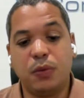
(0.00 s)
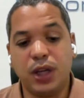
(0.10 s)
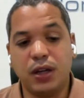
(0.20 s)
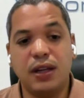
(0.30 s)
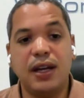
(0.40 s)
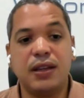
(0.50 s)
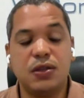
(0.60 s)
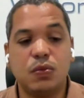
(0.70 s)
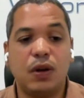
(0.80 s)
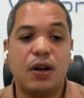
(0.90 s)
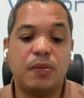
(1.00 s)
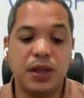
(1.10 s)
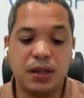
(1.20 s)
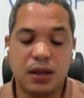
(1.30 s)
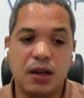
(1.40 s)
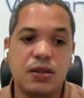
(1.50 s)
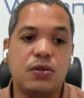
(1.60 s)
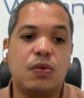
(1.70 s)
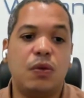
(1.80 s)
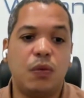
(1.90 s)
for WiConnect as well, because
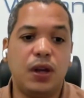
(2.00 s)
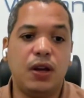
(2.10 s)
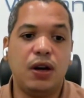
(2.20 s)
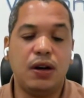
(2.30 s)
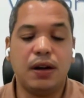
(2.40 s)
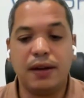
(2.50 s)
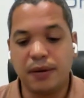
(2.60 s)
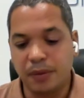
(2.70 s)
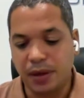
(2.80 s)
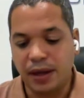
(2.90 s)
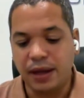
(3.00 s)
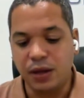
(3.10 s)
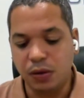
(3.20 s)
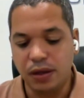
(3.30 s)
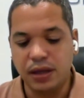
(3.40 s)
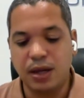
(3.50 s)
we're Angolan